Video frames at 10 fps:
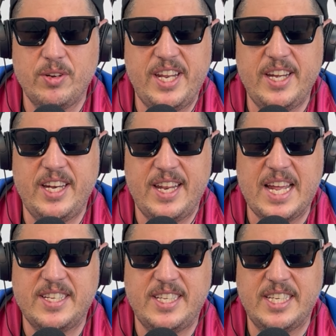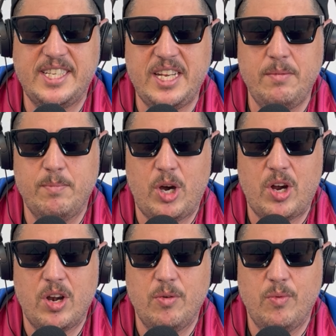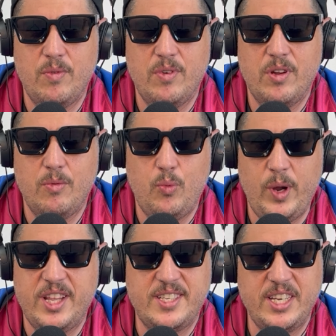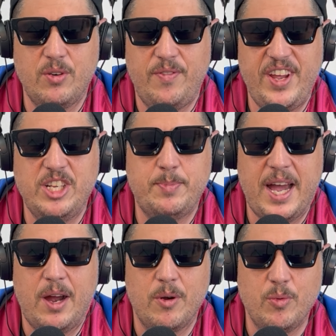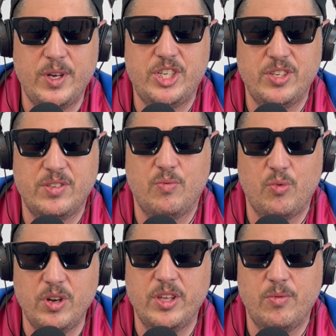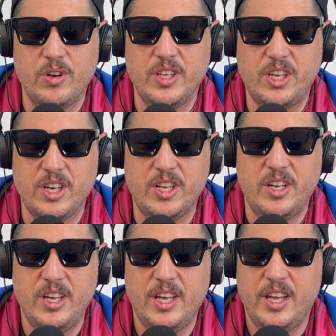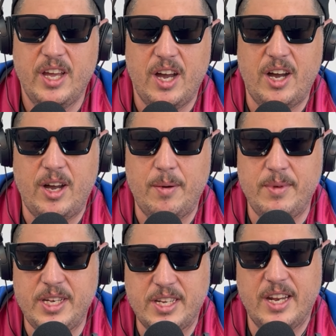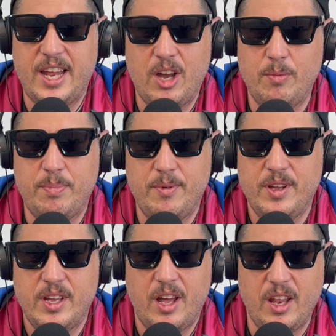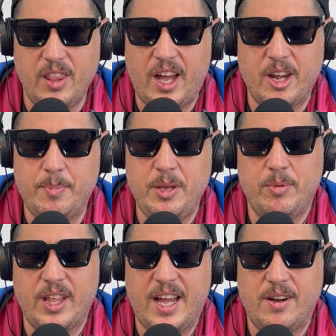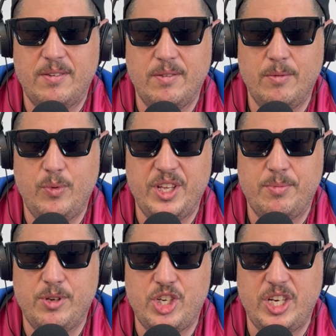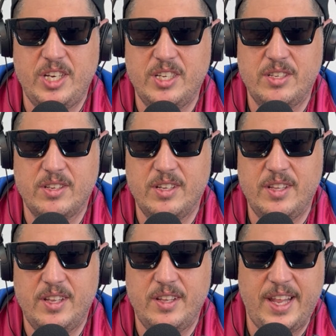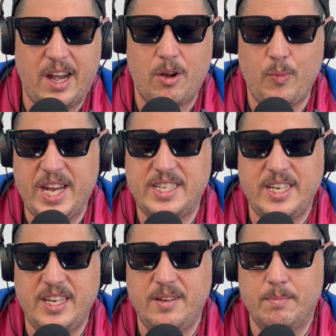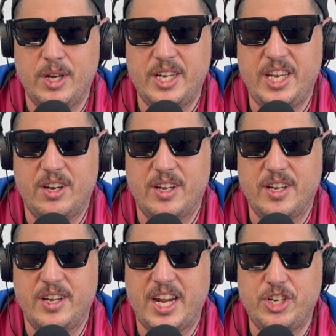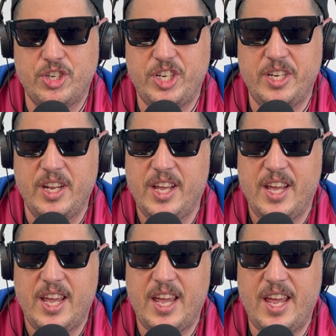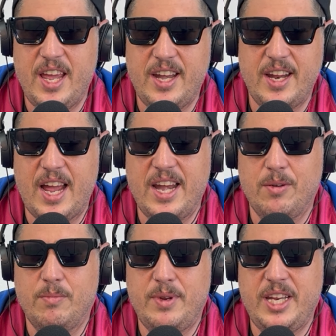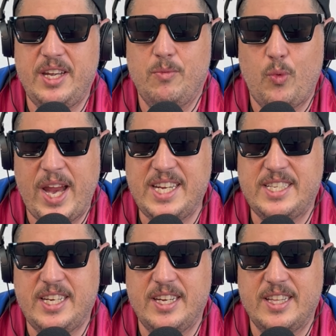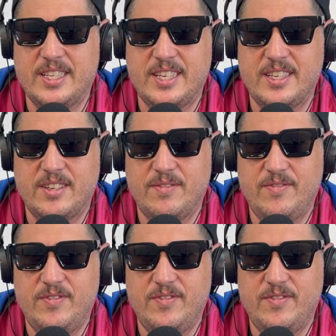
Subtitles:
getting that 16 bar with single phase power, which is really, really good. It's going to help a lot of people out with machines that are wasting money on nitrogen. And I don't mean wasting in the sense of